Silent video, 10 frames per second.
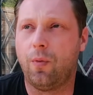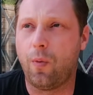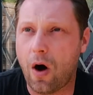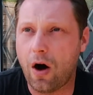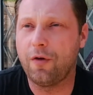
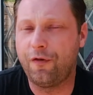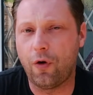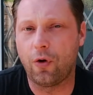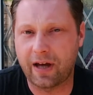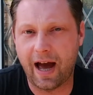why
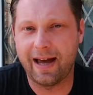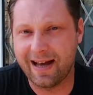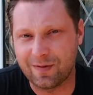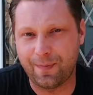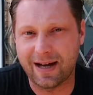4K
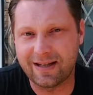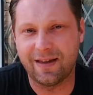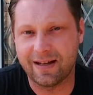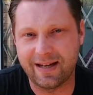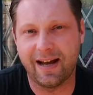is better
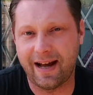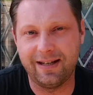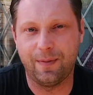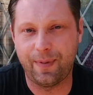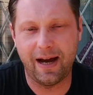than
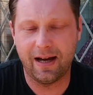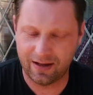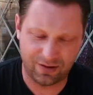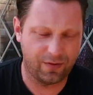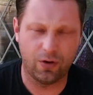1080p
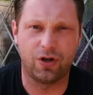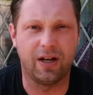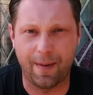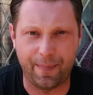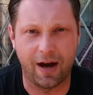is, of course, you
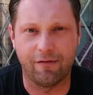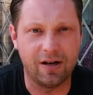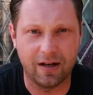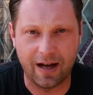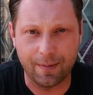get better
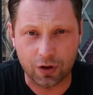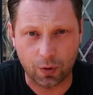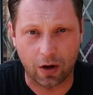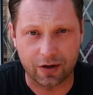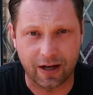image
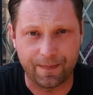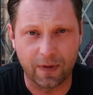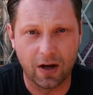quality.